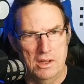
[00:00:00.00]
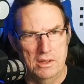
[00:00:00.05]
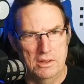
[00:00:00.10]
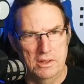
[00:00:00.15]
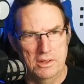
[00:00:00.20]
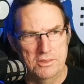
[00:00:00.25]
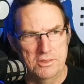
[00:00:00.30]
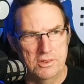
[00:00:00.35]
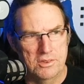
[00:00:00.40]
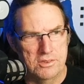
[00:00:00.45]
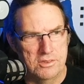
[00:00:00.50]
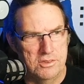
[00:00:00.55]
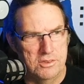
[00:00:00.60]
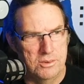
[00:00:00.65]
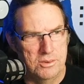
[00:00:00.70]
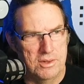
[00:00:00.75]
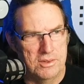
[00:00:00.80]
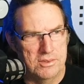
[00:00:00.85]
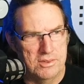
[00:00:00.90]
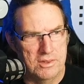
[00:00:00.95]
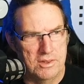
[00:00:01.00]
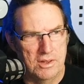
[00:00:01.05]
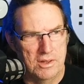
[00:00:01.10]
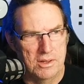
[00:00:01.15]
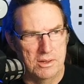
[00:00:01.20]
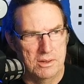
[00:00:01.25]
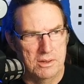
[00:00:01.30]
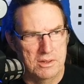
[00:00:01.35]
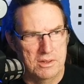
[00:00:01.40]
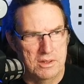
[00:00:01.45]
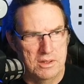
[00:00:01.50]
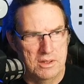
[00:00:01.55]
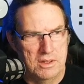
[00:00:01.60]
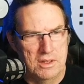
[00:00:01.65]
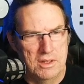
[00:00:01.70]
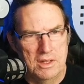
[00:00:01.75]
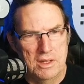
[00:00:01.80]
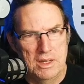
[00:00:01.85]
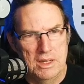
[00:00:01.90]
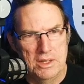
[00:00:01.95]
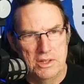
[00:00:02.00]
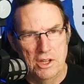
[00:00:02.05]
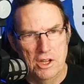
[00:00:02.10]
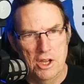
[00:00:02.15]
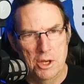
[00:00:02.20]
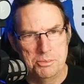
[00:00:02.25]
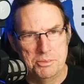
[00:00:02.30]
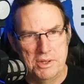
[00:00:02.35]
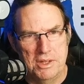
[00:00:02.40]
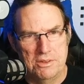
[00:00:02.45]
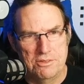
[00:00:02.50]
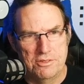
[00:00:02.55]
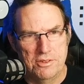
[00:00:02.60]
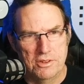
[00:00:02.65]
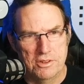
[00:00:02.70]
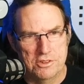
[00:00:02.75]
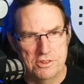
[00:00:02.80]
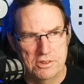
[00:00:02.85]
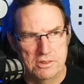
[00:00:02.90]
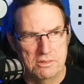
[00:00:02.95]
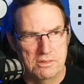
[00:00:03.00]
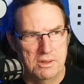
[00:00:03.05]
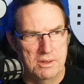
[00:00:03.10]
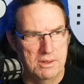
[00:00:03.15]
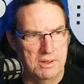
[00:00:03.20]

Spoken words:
let's just do this in the update function,